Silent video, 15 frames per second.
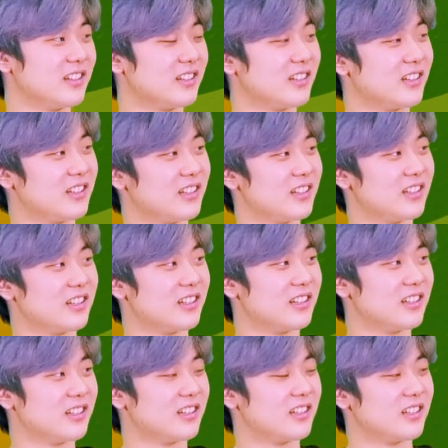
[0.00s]

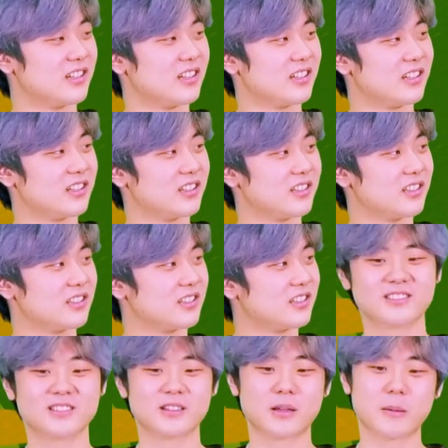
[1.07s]

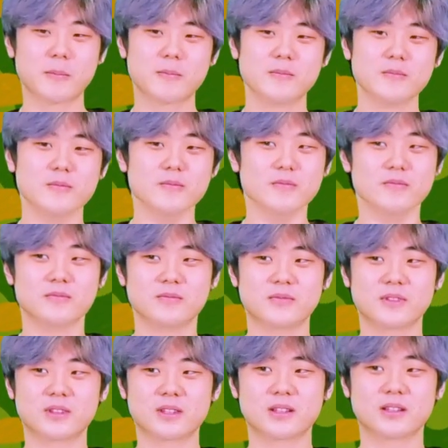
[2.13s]

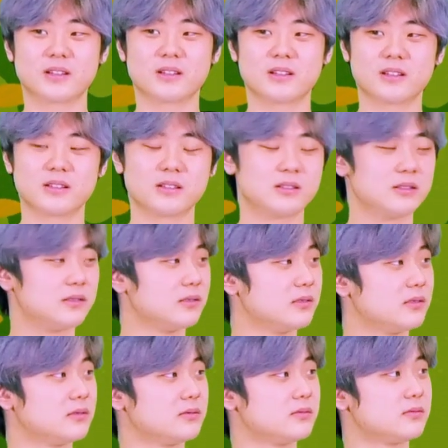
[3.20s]

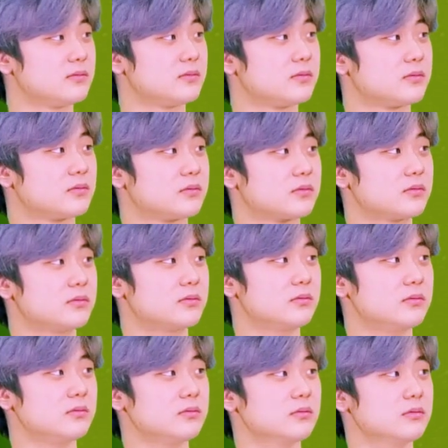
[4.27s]

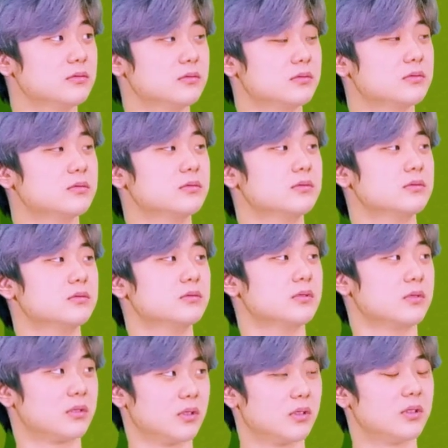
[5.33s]
This person isn't speaking.